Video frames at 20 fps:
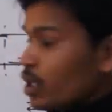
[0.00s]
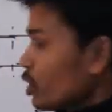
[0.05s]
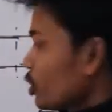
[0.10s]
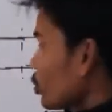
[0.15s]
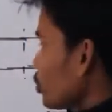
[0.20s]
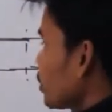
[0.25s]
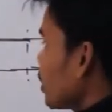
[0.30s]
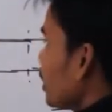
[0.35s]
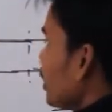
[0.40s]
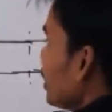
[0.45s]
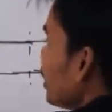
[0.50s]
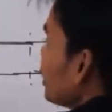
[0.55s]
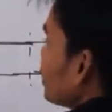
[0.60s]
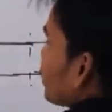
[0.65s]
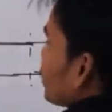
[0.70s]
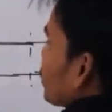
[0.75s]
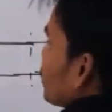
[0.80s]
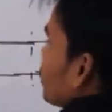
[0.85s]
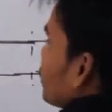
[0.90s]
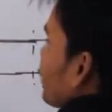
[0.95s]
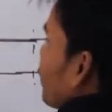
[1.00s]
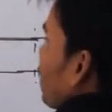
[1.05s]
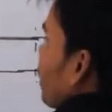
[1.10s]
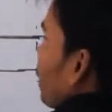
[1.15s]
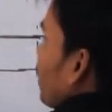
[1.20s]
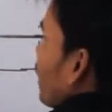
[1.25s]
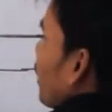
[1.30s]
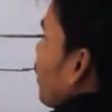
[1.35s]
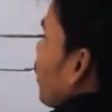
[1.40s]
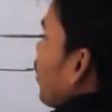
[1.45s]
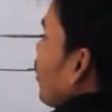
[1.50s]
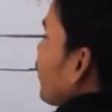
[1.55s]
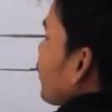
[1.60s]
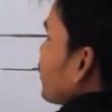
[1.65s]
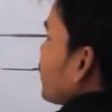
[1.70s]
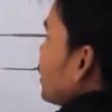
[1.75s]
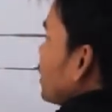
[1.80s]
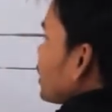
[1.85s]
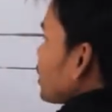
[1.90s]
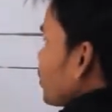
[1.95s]
So the length of
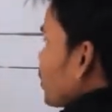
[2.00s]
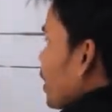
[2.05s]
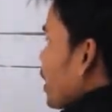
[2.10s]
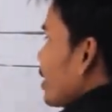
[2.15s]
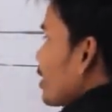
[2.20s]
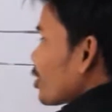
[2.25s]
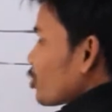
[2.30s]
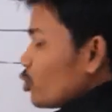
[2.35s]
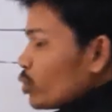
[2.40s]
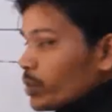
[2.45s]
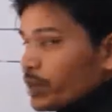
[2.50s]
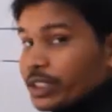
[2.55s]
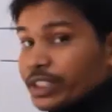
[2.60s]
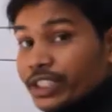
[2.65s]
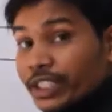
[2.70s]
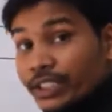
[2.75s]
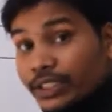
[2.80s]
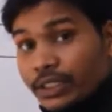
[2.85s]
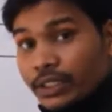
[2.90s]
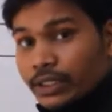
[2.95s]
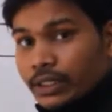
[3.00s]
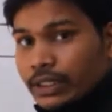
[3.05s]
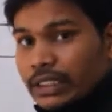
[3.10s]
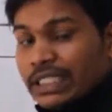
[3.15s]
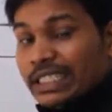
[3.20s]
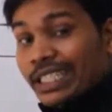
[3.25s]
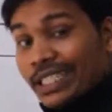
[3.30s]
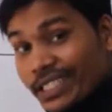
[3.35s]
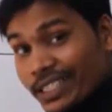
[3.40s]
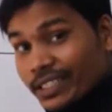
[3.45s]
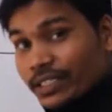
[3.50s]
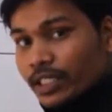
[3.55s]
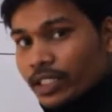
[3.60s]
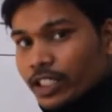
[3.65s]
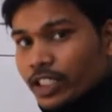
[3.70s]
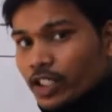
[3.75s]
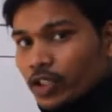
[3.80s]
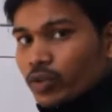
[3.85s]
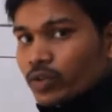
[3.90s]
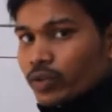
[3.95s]
that product would be changes in another
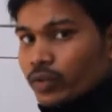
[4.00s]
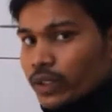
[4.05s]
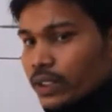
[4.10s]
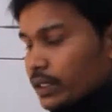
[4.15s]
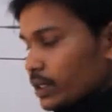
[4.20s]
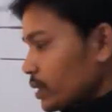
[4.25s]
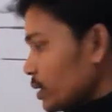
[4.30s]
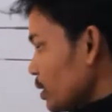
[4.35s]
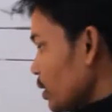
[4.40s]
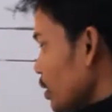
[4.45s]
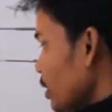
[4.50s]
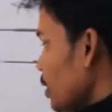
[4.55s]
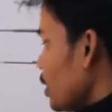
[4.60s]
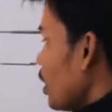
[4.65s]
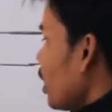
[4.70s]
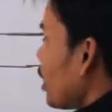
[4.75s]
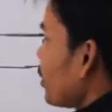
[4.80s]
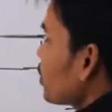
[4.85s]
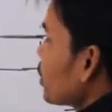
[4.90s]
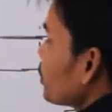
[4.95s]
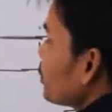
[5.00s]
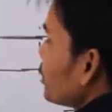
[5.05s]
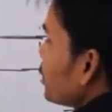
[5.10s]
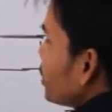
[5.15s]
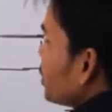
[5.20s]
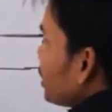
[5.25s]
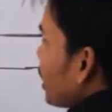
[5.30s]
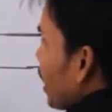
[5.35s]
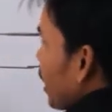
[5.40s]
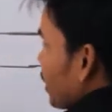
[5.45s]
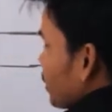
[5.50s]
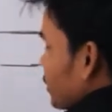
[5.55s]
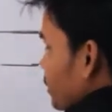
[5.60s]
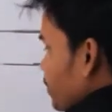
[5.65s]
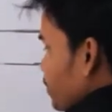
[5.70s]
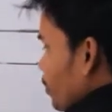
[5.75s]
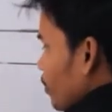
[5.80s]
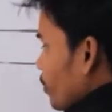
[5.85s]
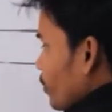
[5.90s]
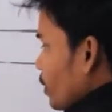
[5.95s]
individuals. After PCRs,
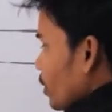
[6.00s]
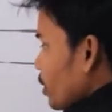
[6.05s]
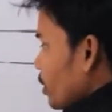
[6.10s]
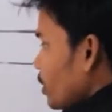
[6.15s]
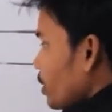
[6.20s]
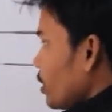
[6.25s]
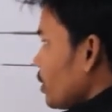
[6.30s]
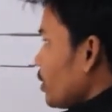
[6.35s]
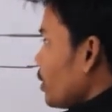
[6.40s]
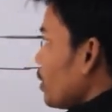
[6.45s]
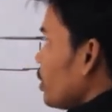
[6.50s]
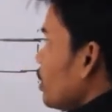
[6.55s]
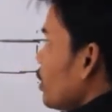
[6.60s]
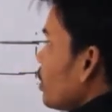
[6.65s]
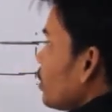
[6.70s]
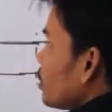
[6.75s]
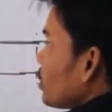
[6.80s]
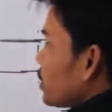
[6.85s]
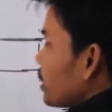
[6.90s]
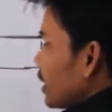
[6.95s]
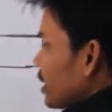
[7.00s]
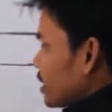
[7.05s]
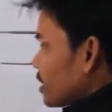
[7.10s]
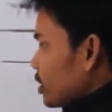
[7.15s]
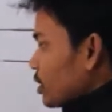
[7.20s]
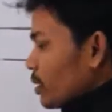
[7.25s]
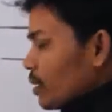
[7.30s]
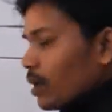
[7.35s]
that's